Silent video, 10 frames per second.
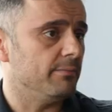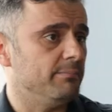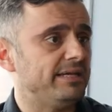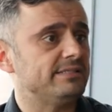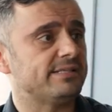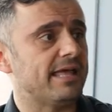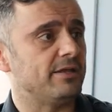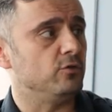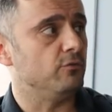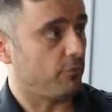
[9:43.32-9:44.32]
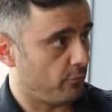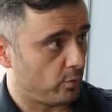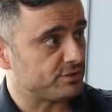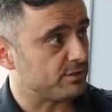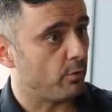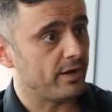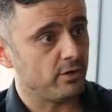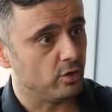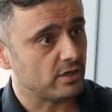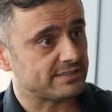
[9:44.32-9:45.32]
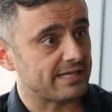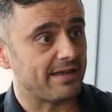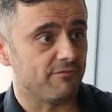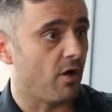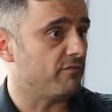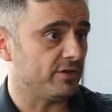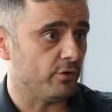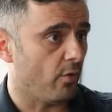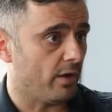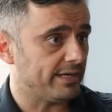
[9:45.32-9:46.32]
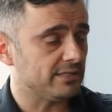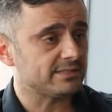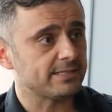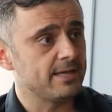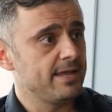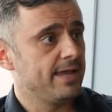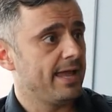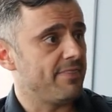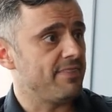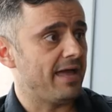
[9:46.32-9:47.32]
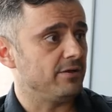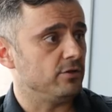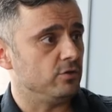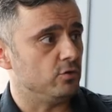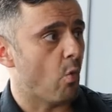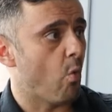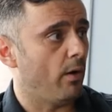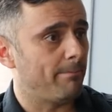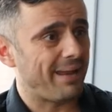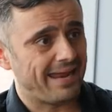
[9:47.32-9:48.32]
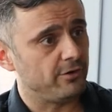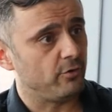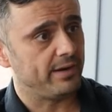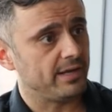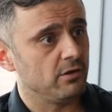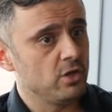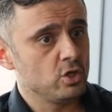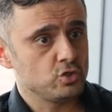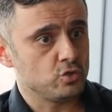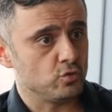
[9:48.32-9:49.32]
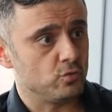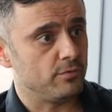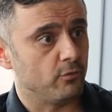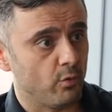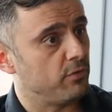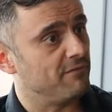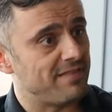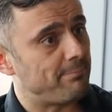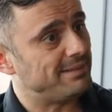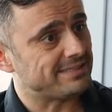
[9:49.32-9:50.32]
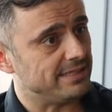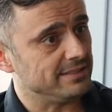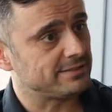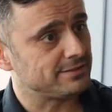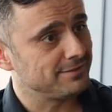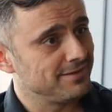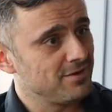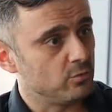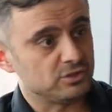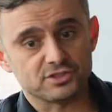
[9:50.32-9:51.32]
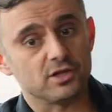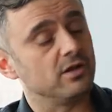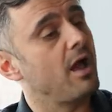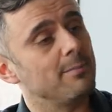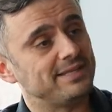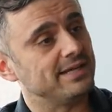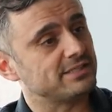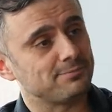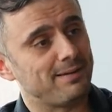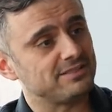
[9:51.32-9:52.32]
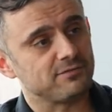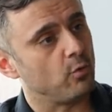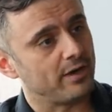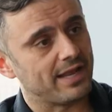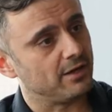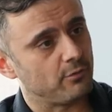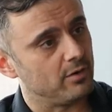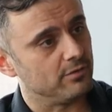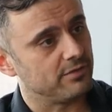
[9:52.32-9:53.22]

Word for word: It means that you've thrown some right hooks and mm-hmm. evolving your audience, and that you're pandering to the growth of that business, which is going to come right. at the expense of organic growth.